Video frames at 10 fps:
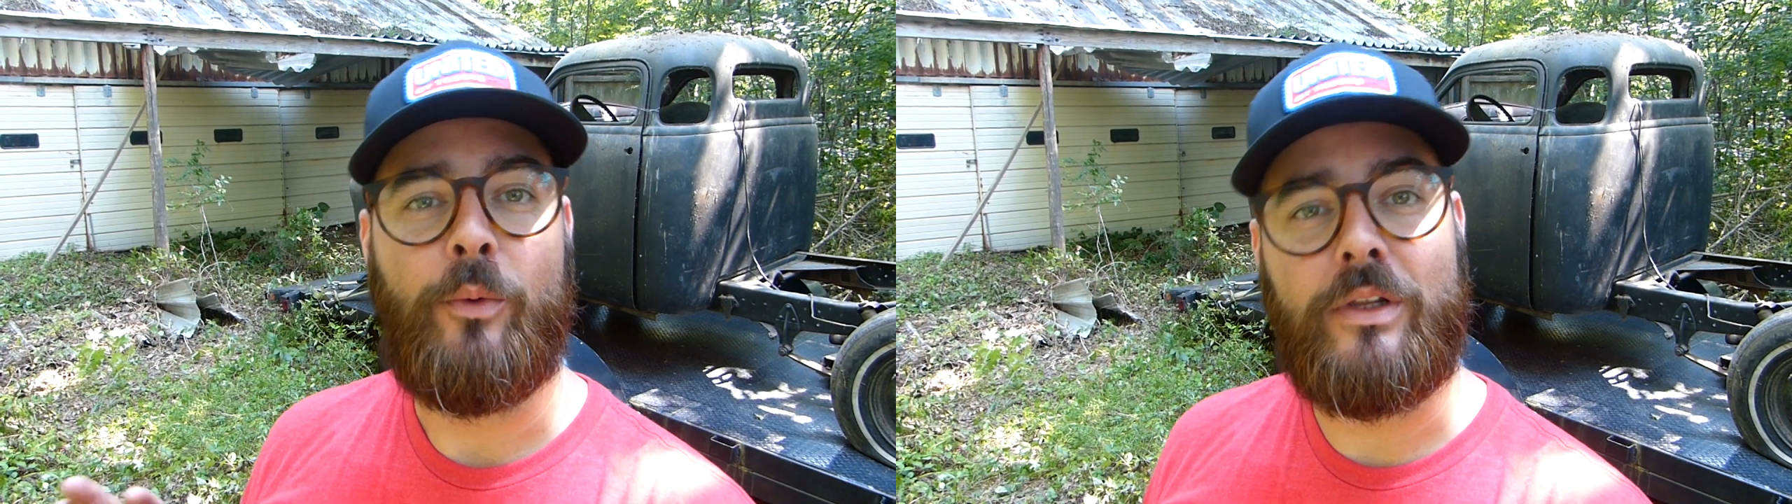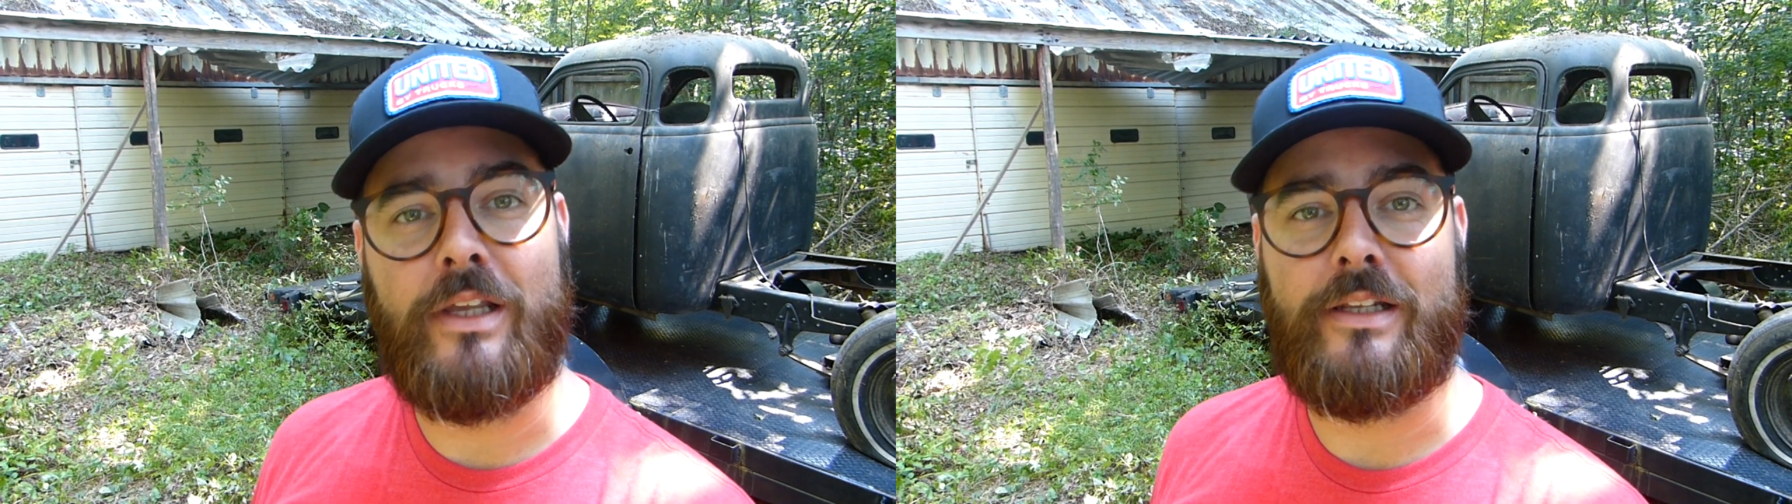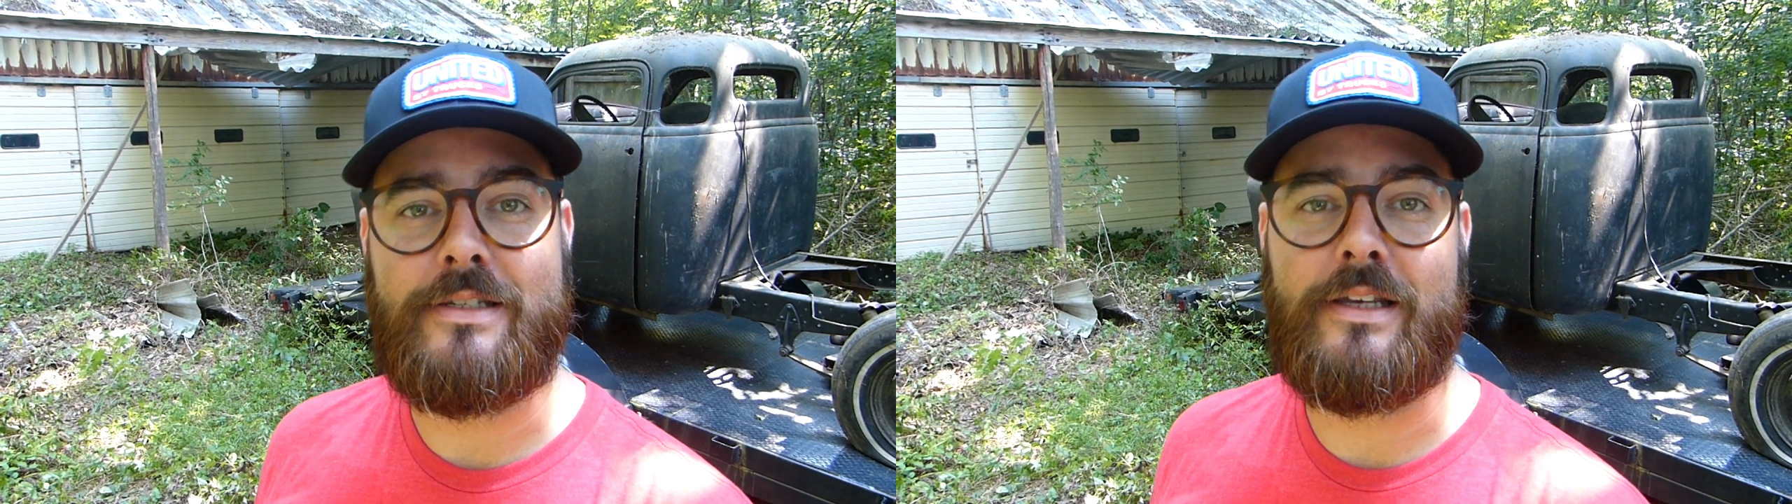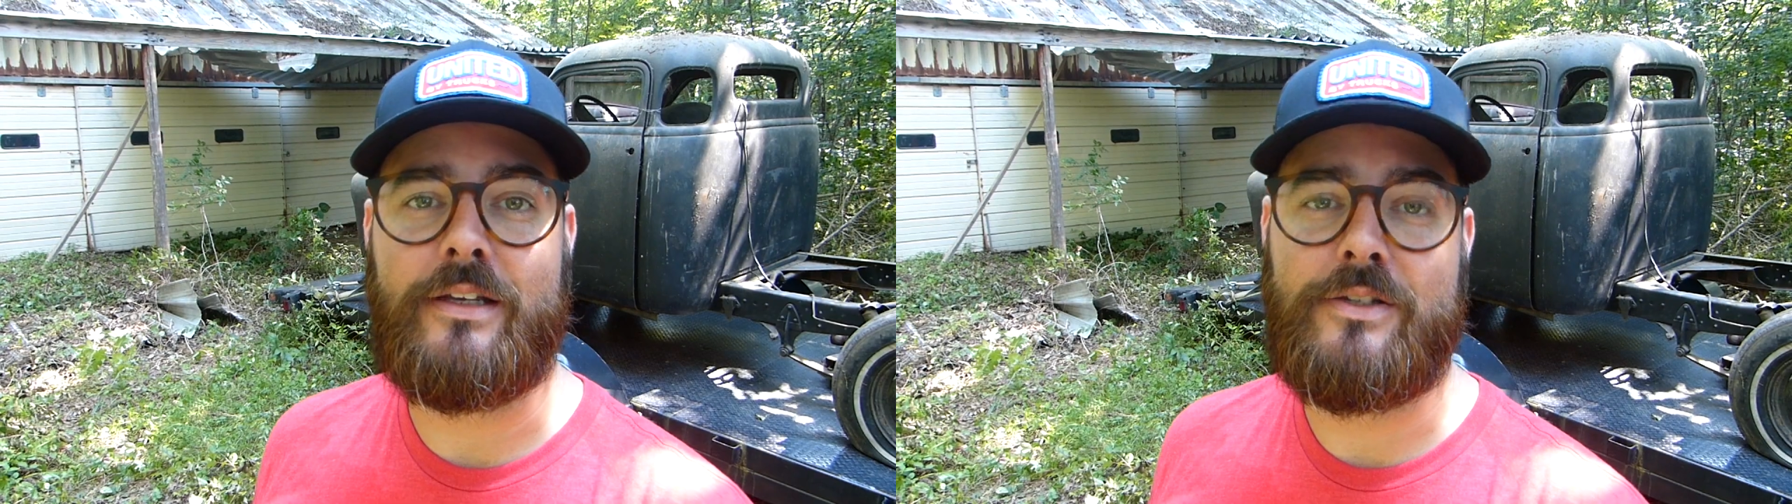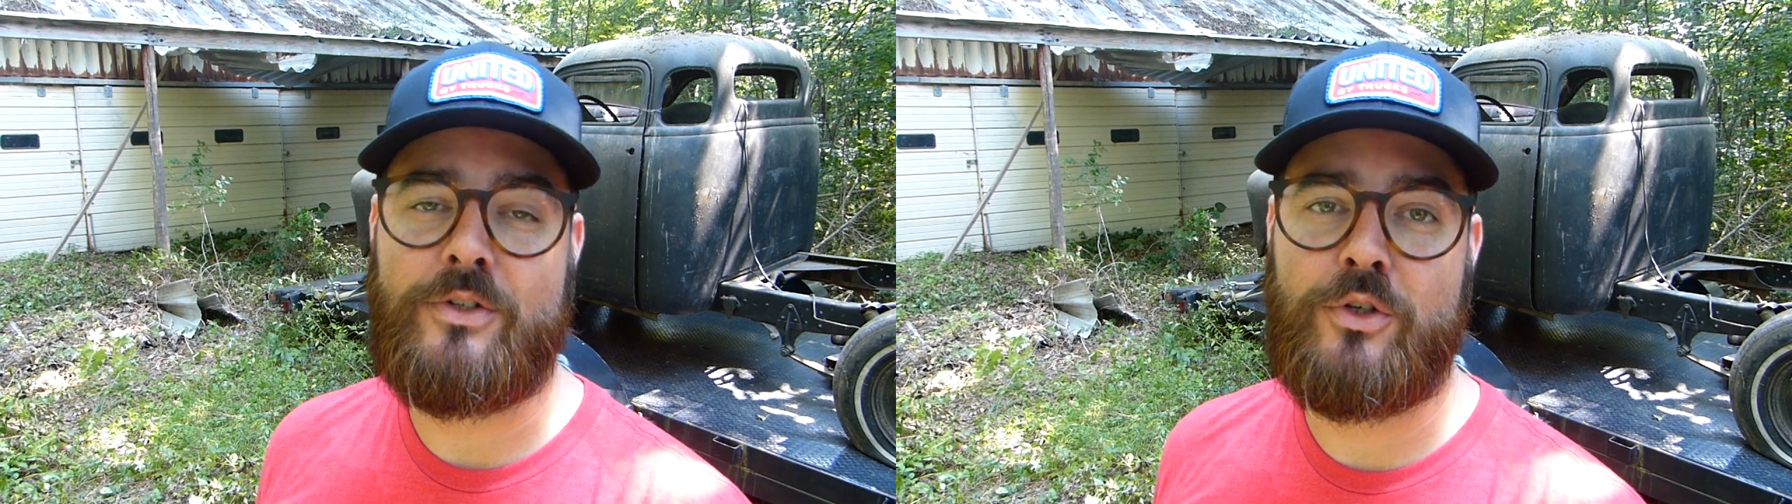We think this thing
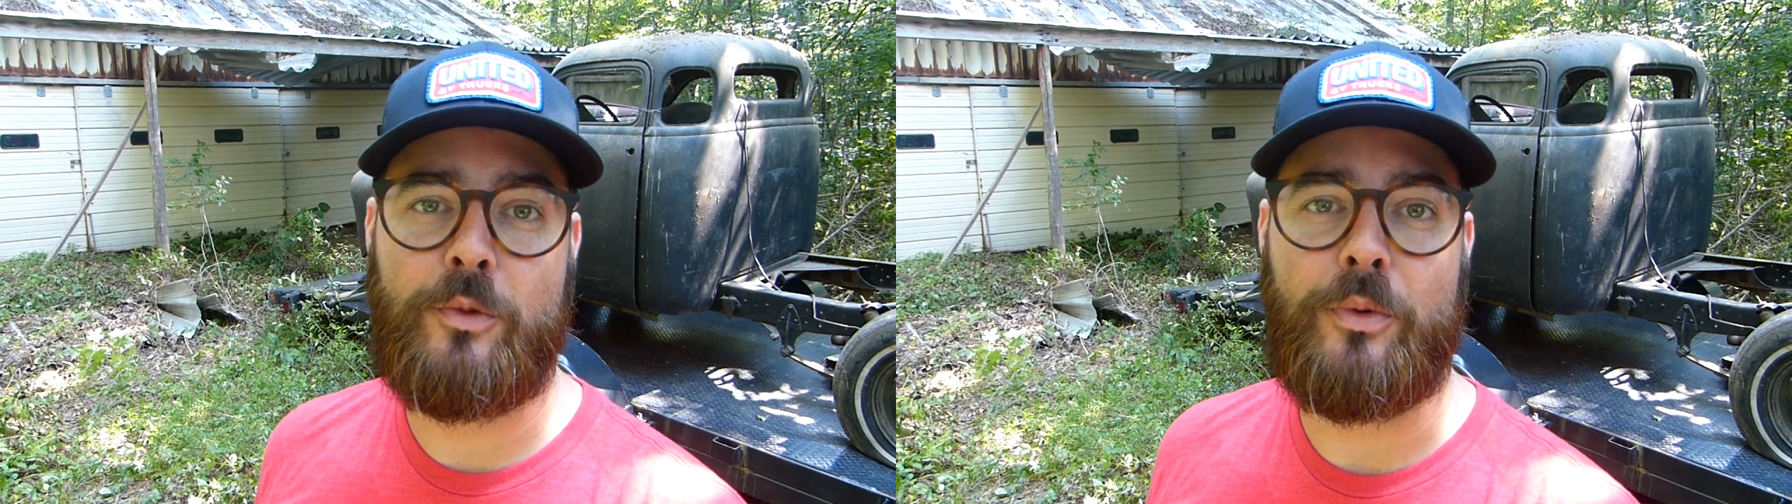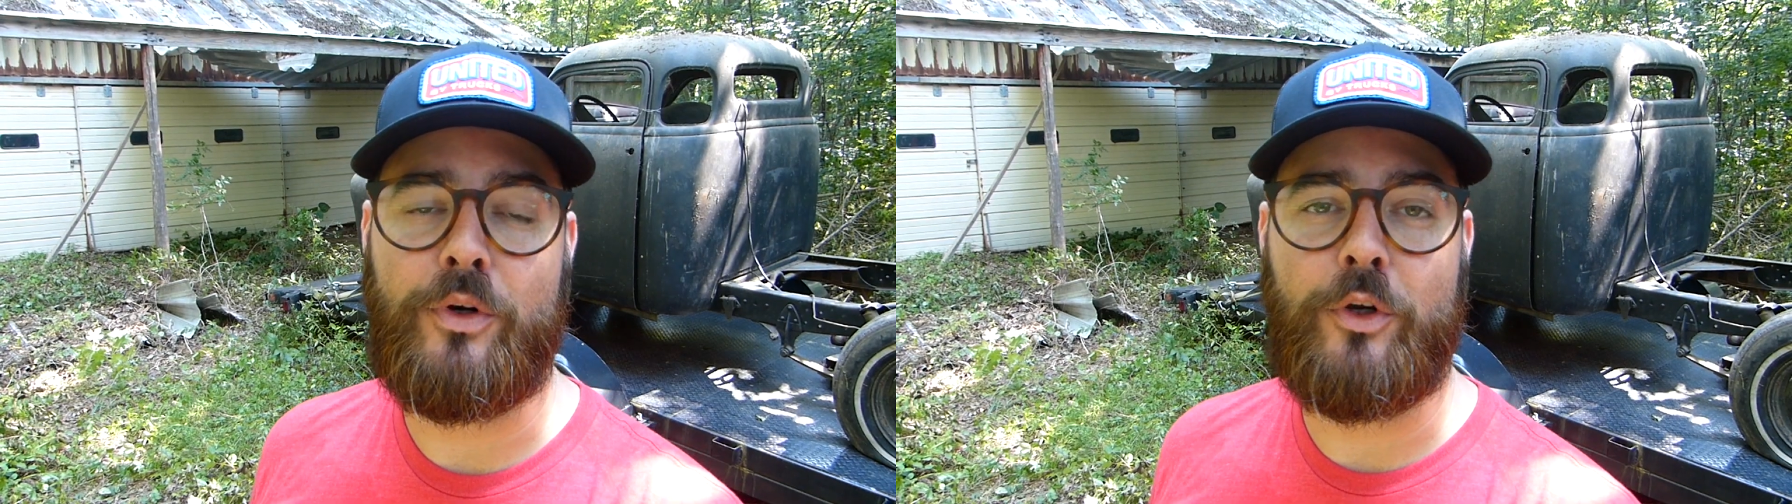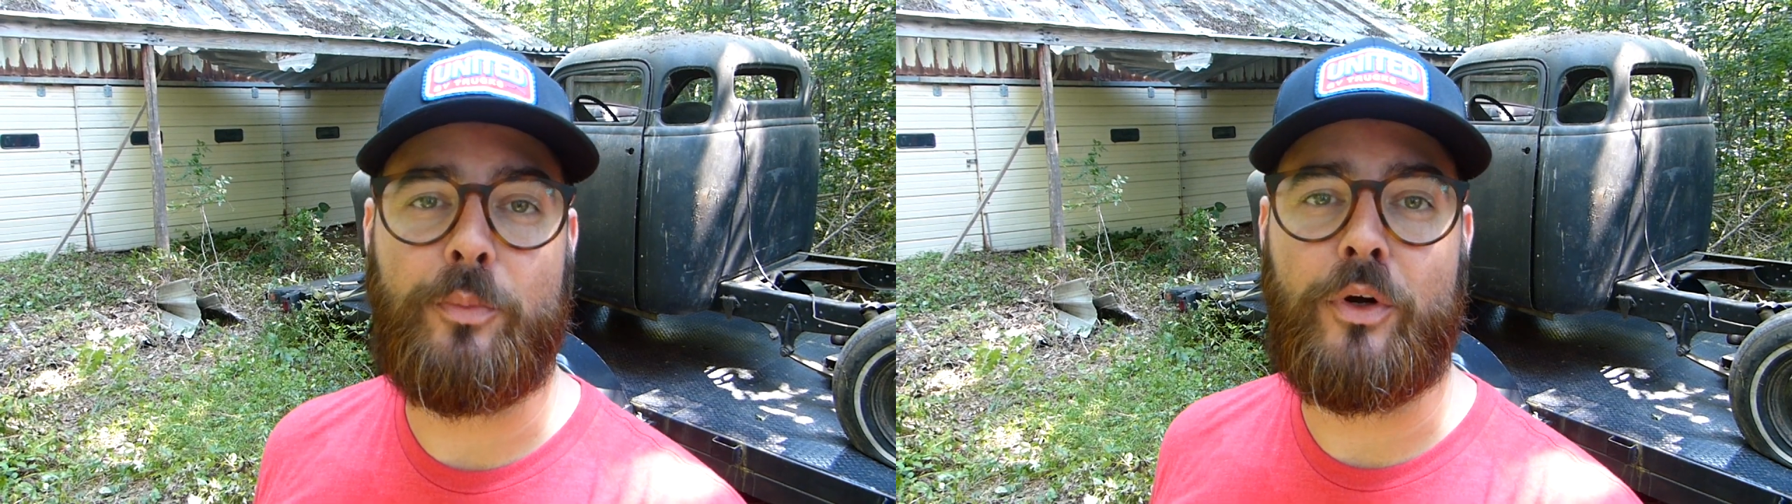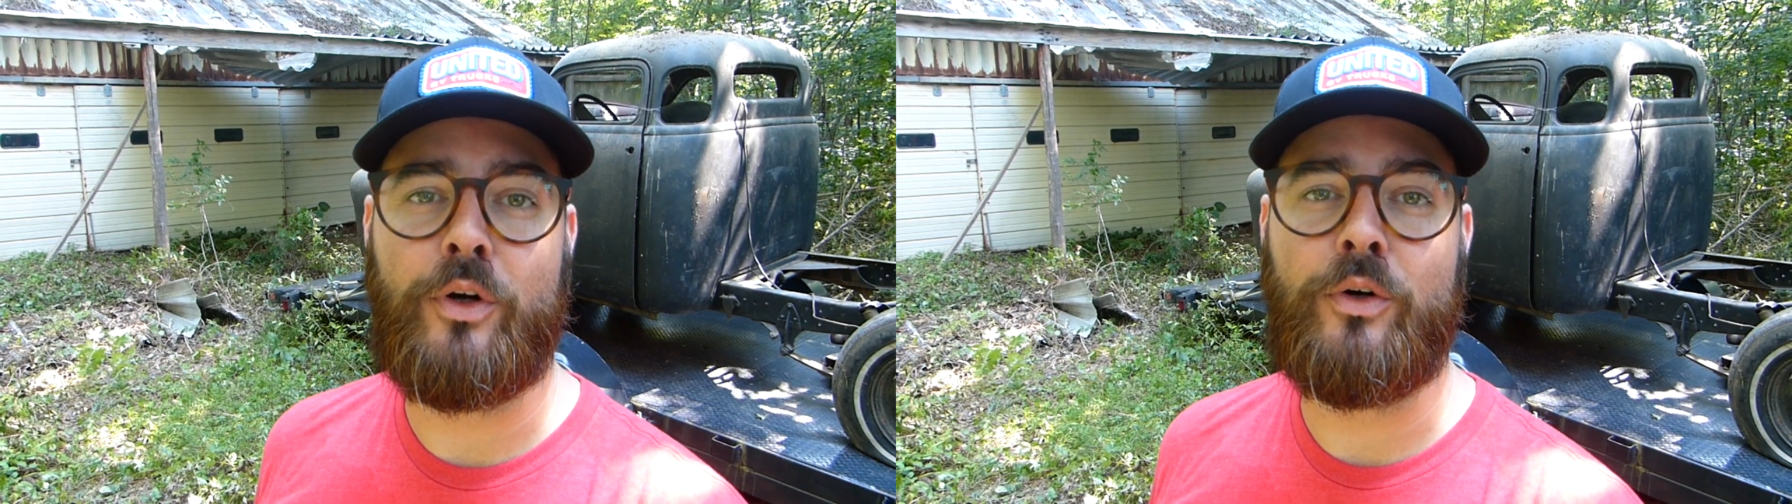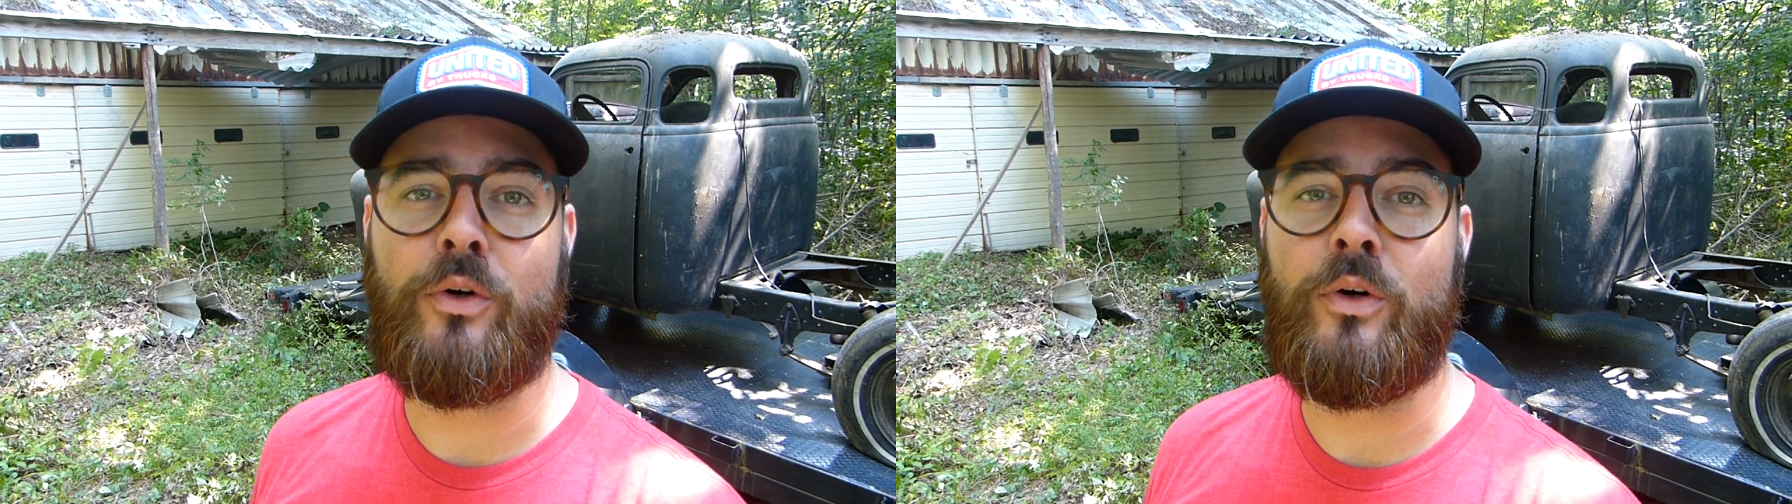is super duper
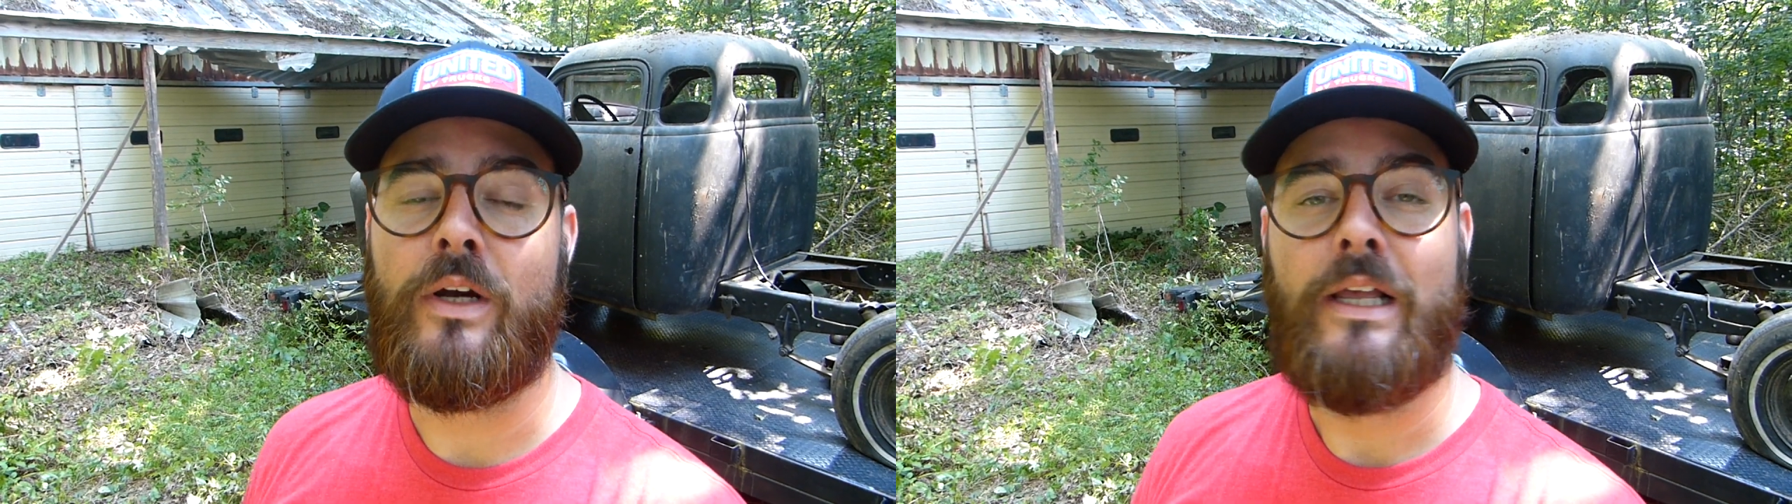cool.